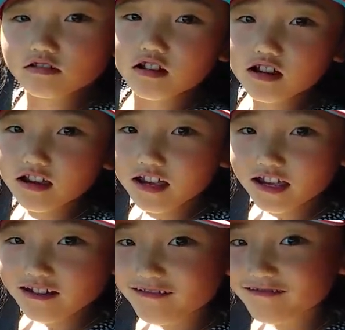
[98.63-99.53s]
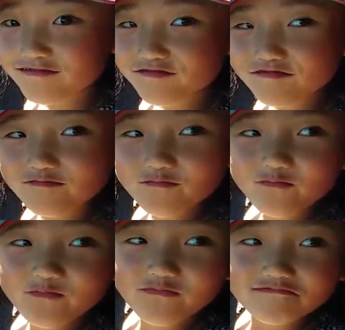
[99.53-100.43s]
Meow.
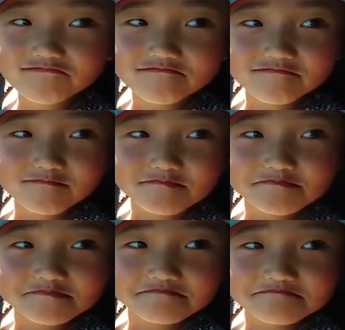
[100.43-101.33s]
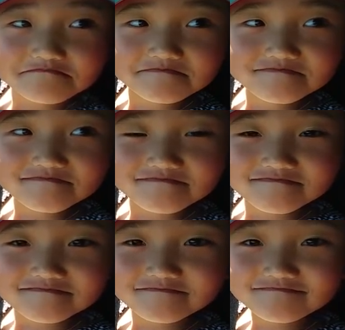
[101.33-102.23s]
Uh, she's in the cat mode today.
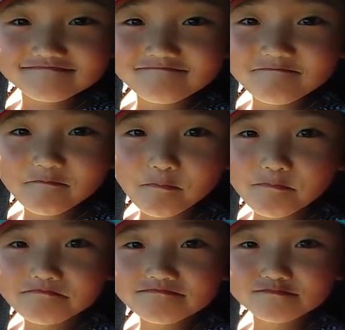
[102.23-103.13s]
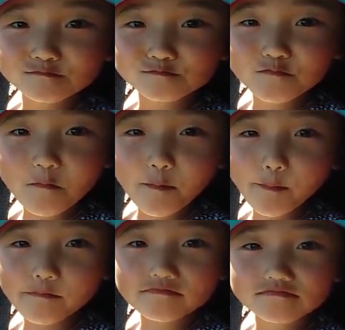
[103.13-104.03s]
Did you
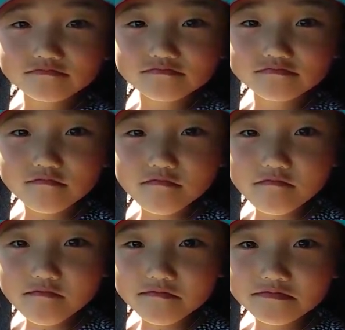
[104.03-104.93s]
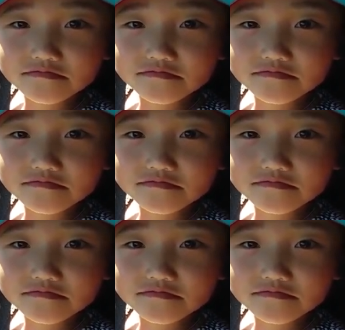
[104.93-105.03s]
uh, meow a lot?